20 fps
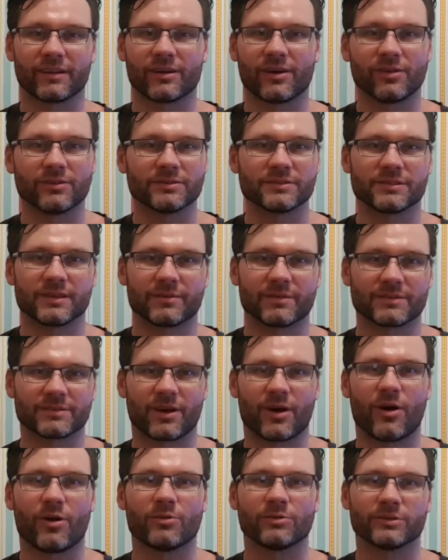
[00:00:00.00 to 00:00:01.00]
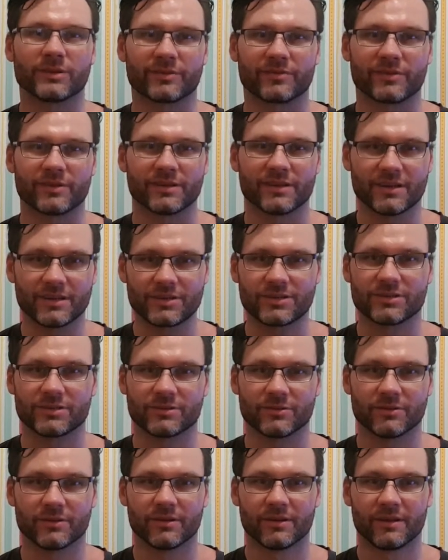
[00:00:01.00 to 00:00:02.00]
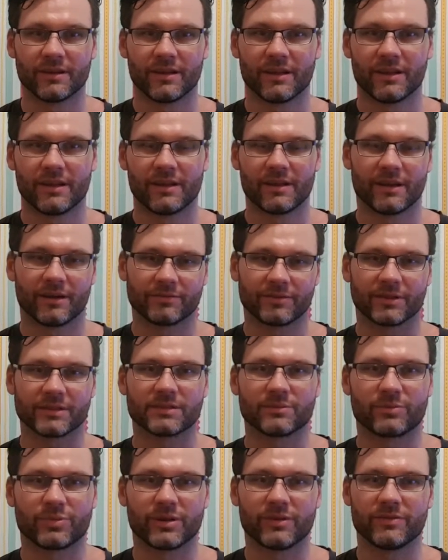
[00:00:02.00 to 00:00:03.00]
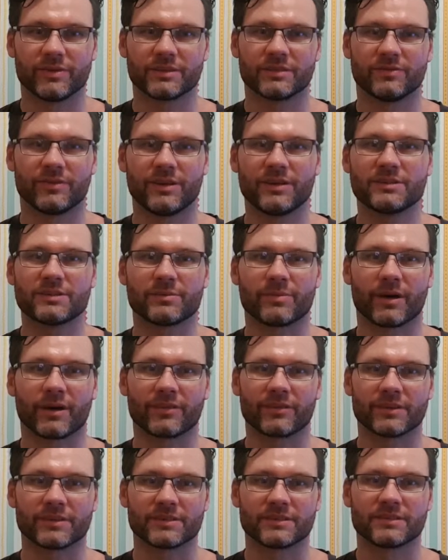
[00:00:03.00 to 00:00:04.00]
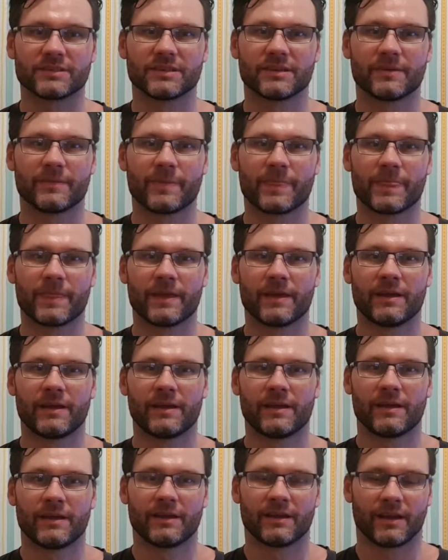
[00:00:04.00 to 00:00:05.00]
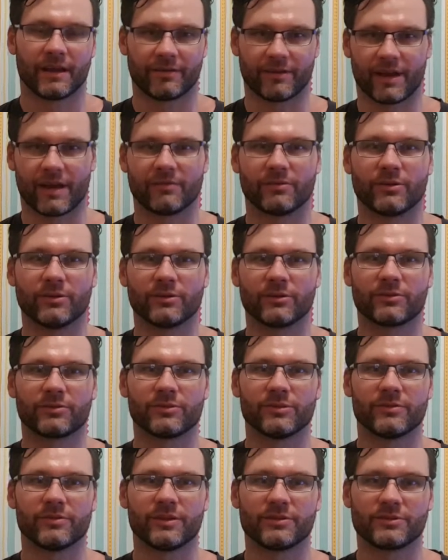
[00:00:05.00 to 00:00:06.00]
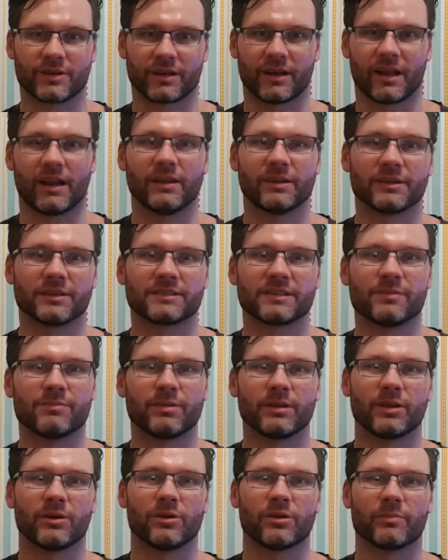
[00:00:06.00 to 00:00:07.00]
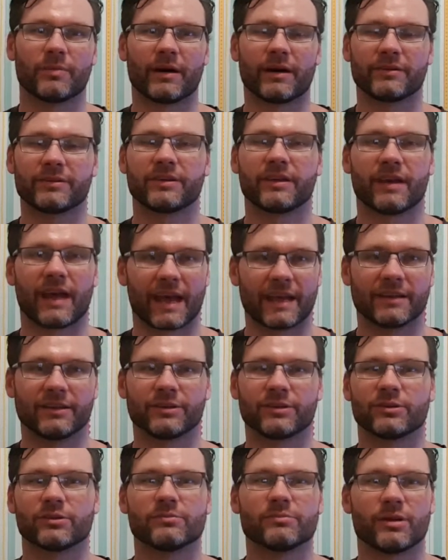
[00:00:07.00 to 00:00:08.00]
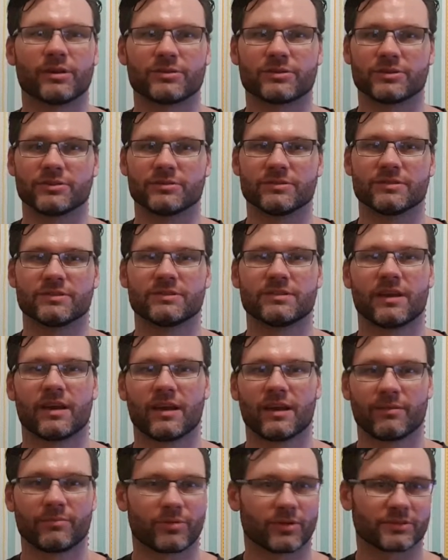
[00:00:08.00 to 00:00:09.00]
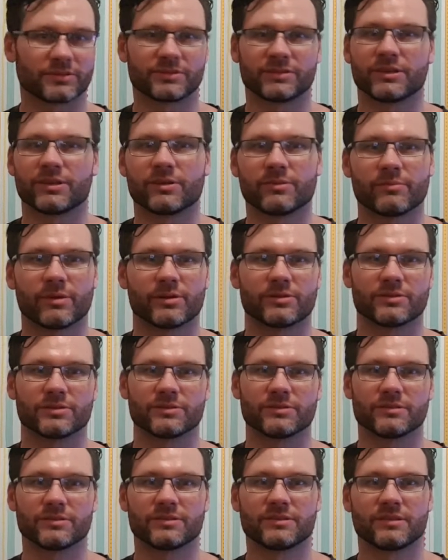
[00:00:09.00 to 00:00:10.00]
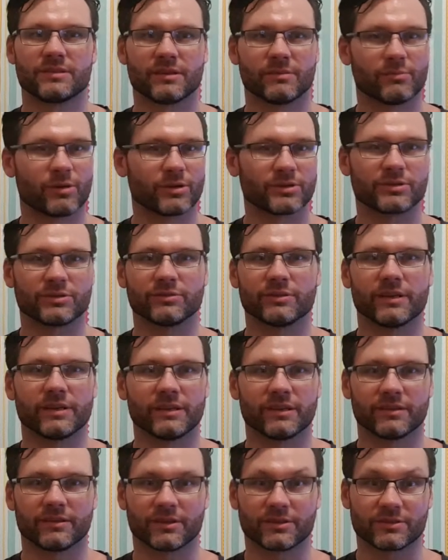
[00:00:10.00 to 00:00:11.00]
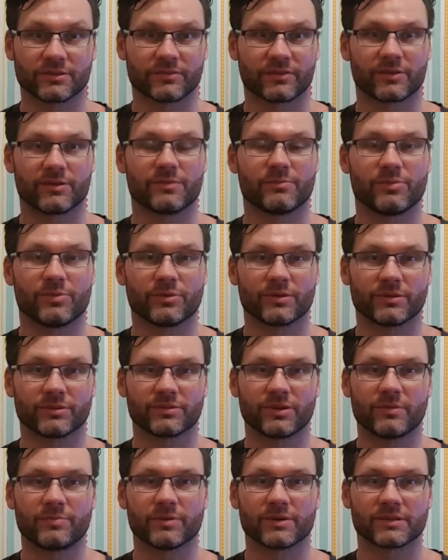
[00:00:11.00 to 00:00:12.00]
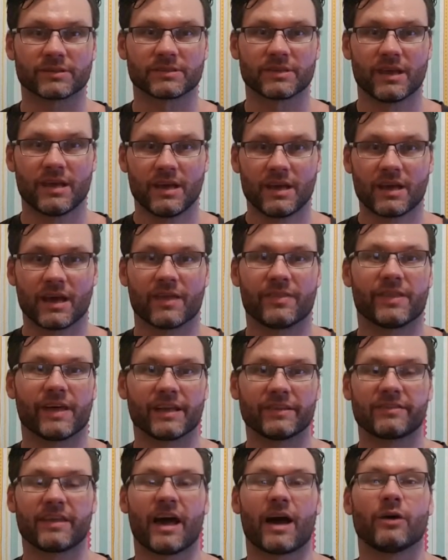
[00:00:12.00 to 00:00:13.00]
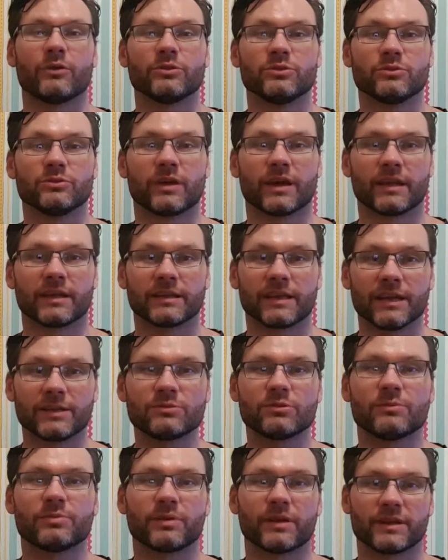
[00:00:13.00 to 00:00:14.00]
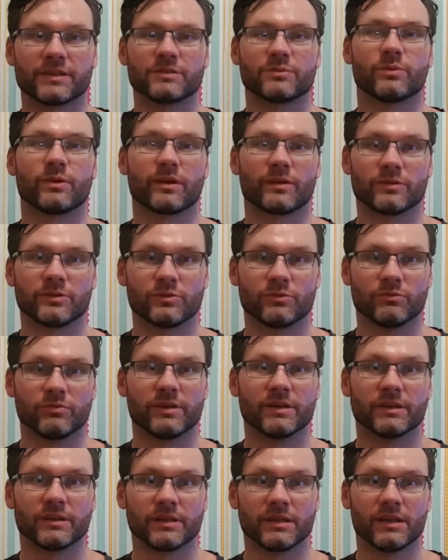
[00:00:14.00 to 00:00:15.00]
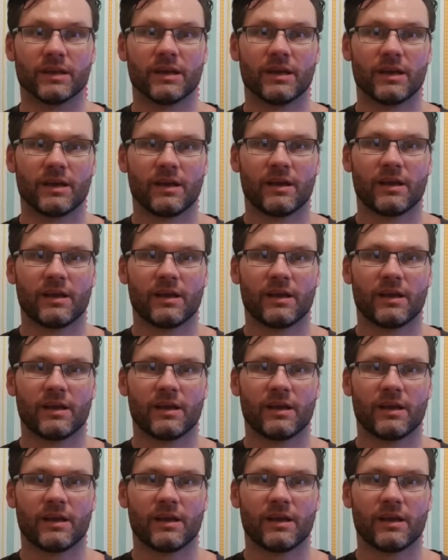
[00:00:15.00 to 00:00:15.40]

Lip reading: concept. It's a whole different issue. I've done some previous videos about this. Have a look through the video channel. I'll link some below about handling your emotions, processing your emotions, emotional healing. Those are very important topics. And that's how you can get to a place where you really